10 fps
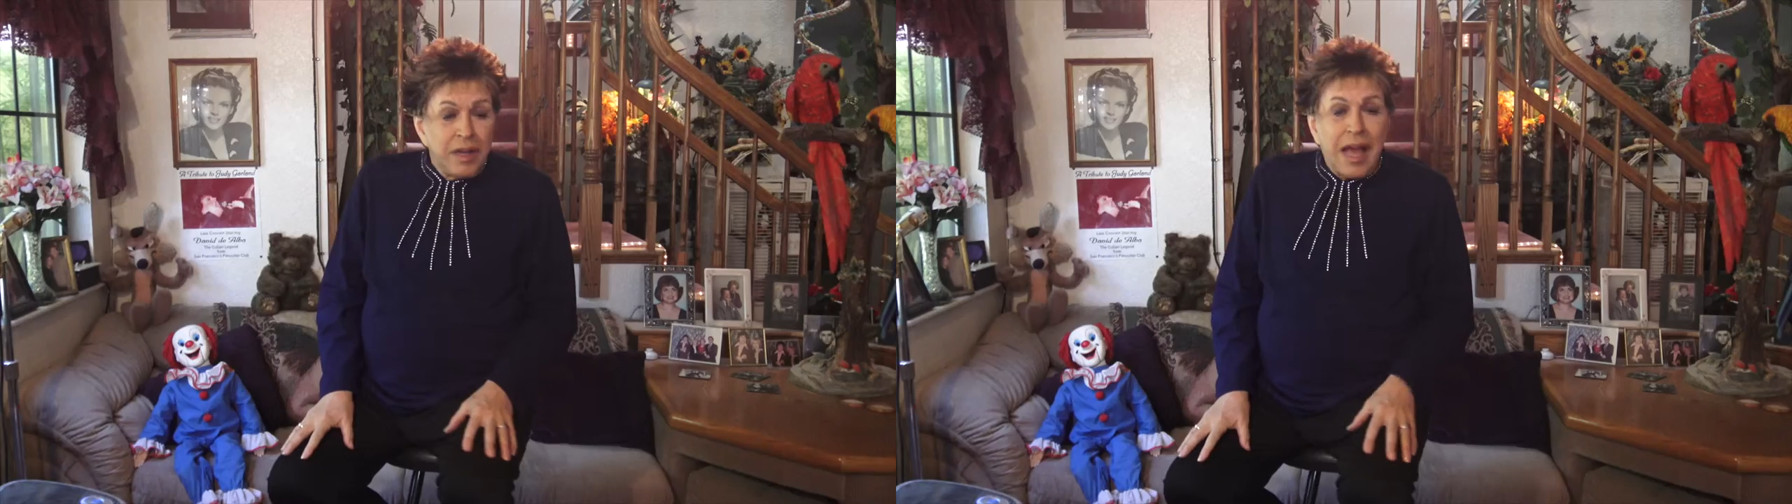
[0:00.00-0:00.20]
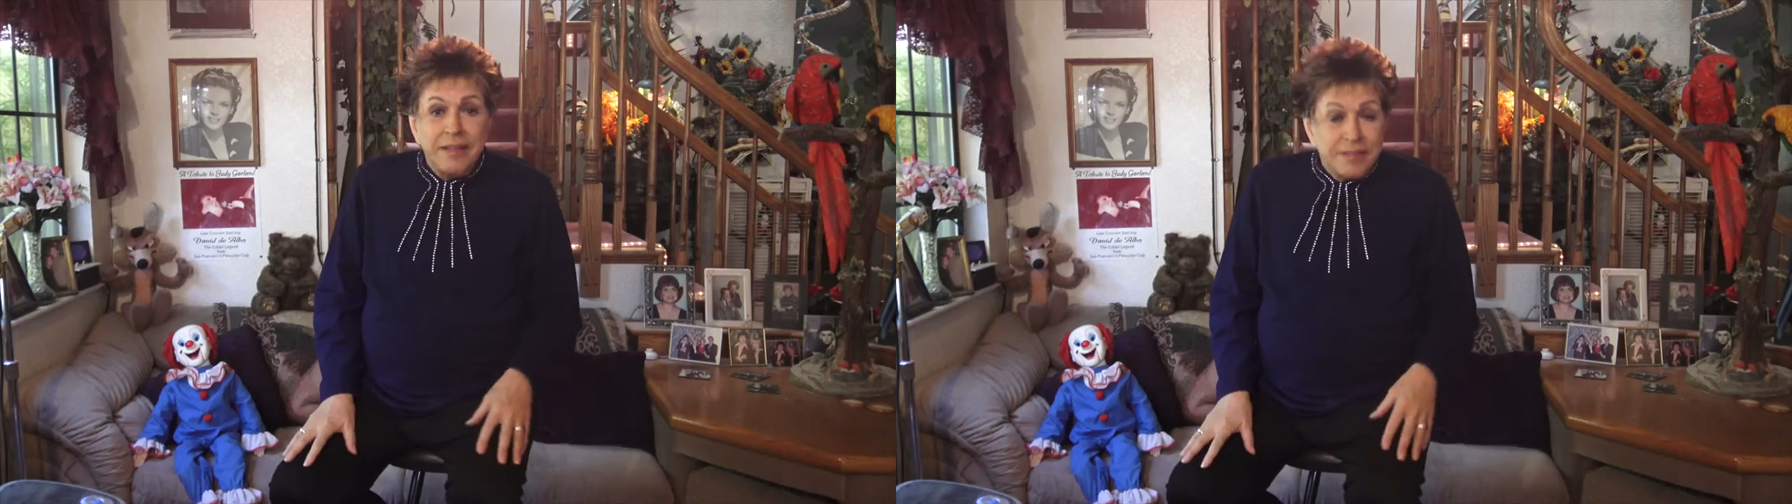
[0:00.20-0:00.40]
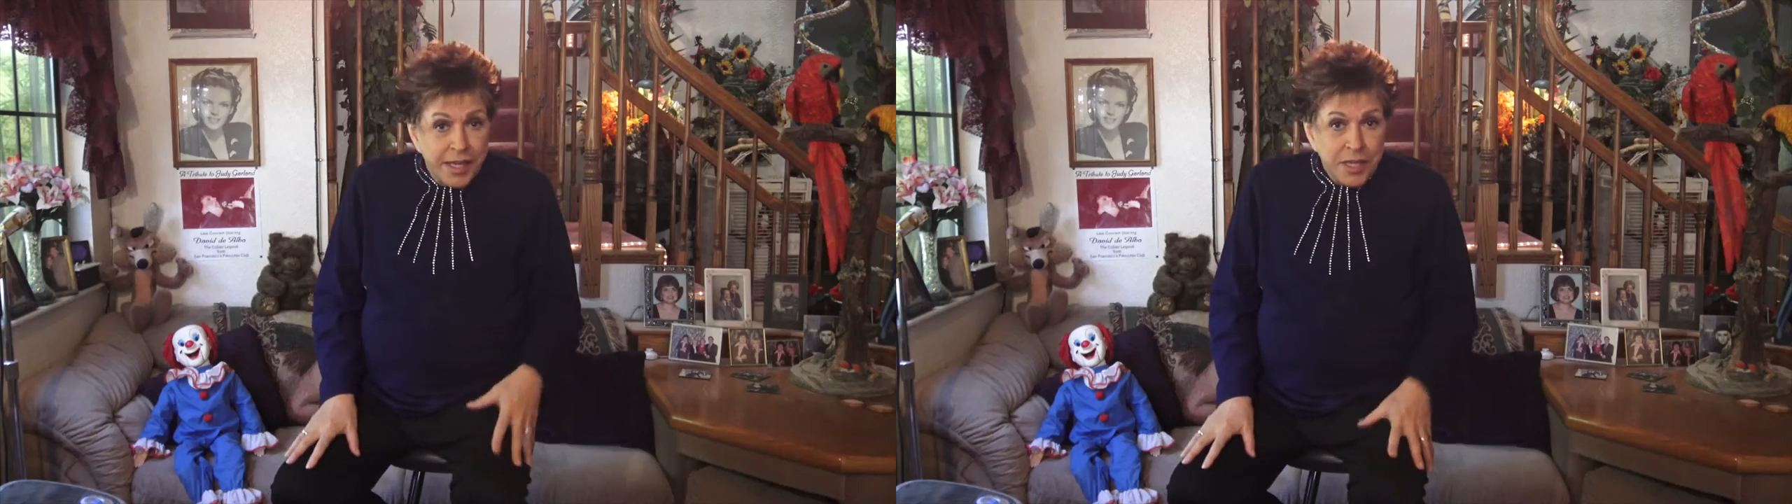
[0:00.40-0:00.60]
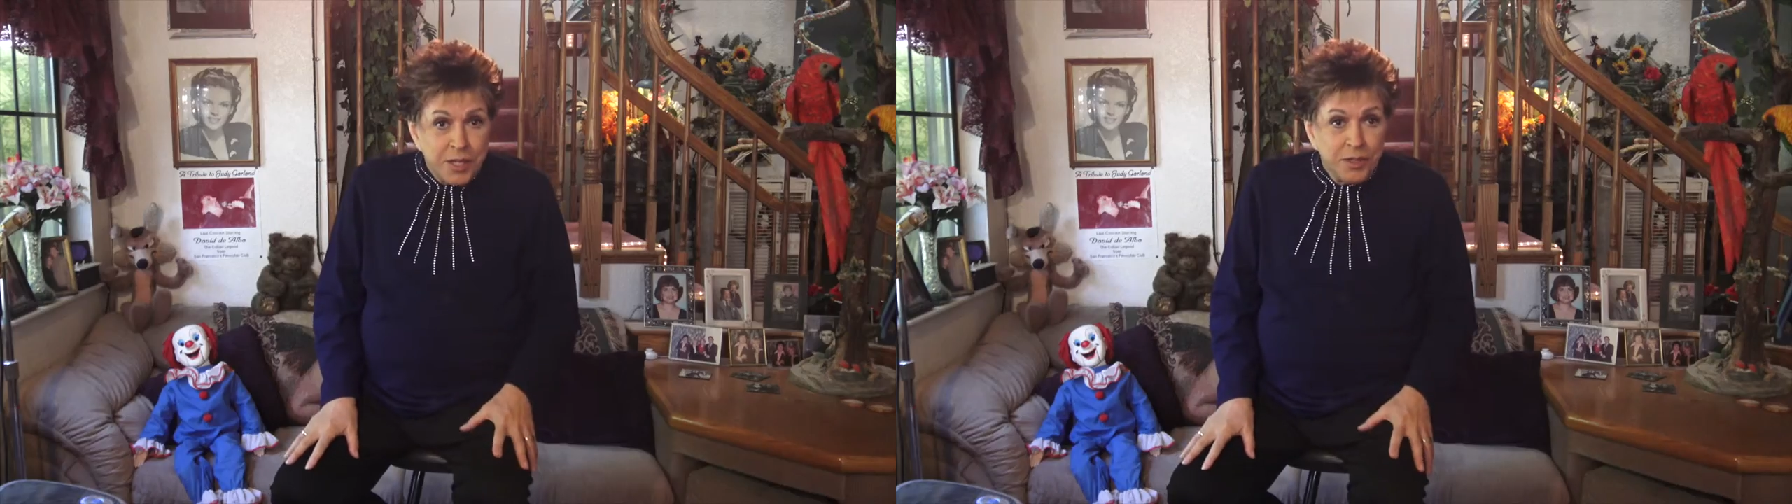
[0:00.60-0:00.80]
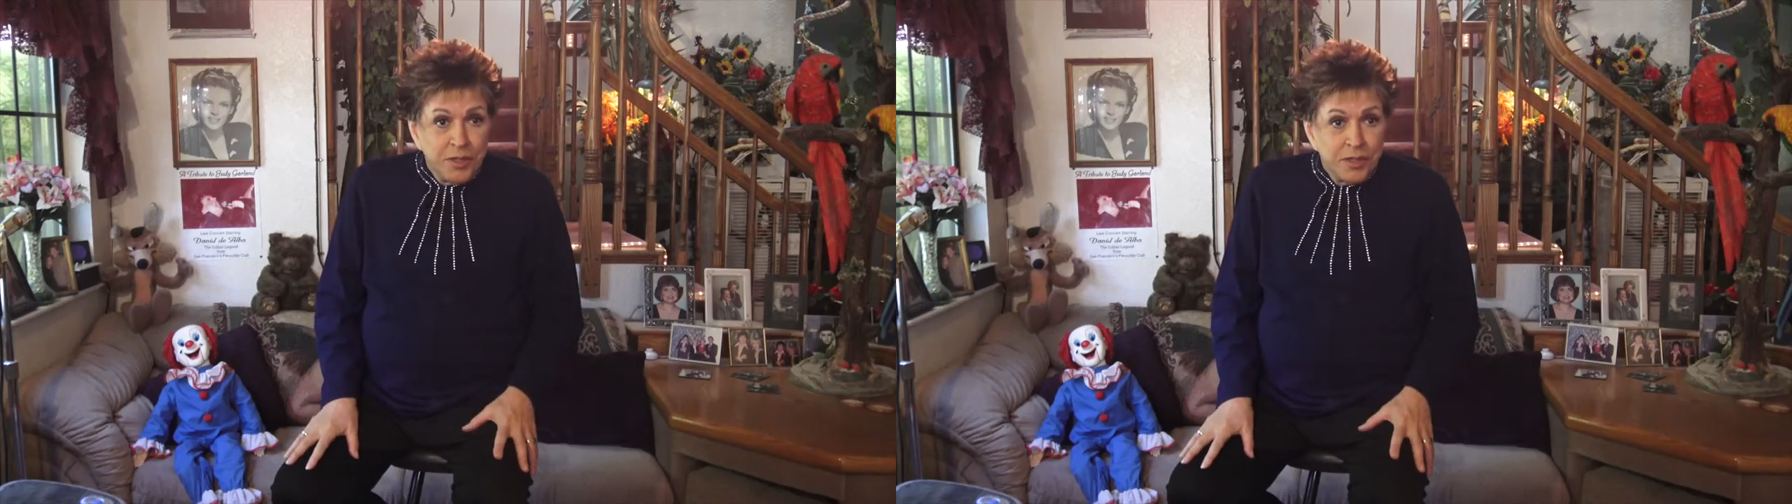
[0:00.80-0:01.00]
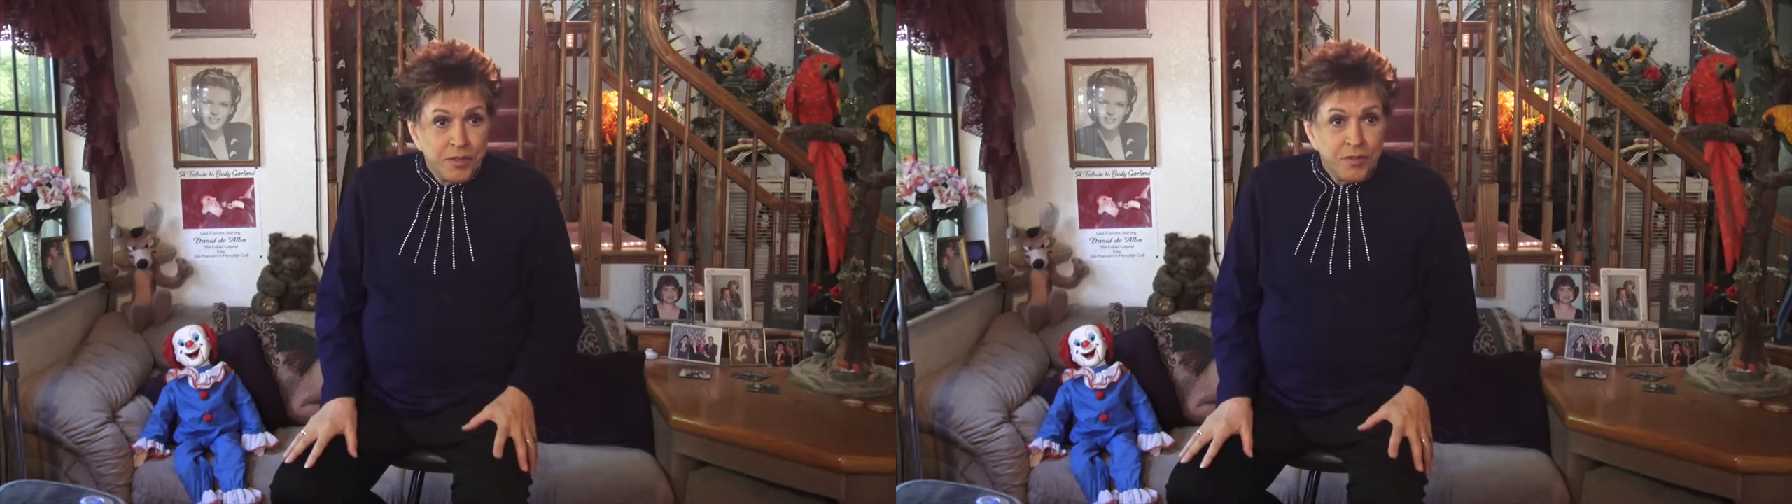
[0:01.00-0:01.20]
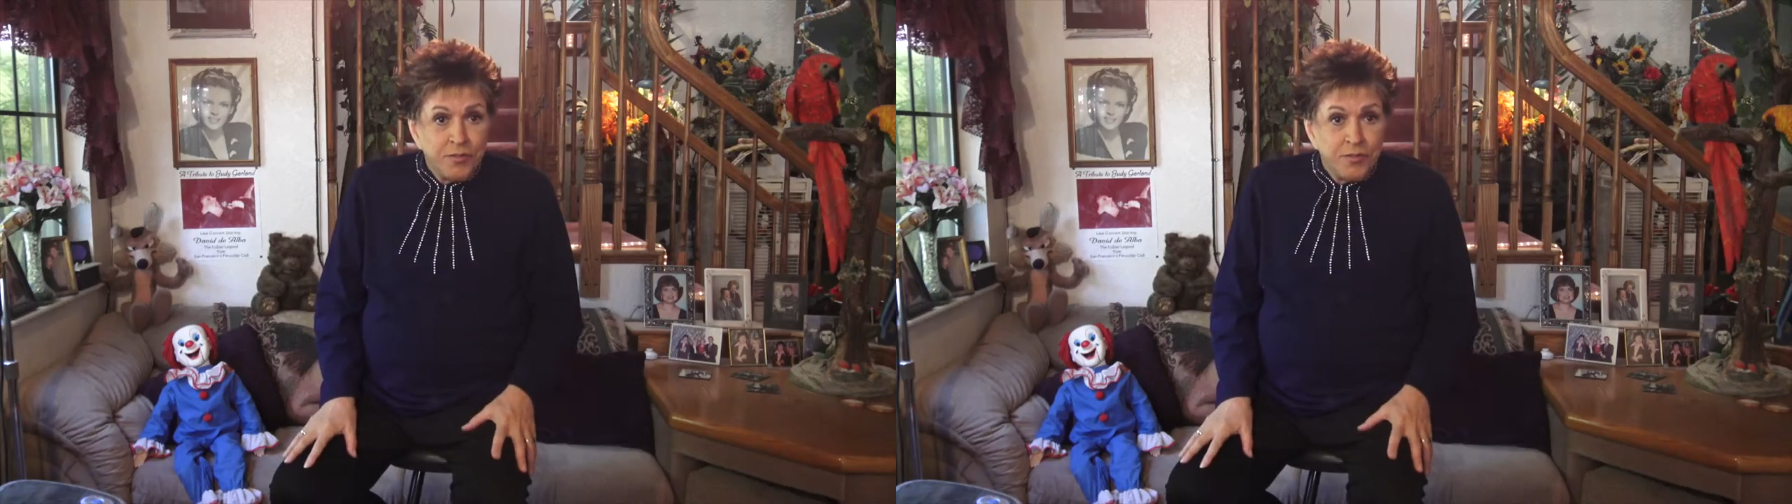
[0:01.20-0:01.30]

I thank you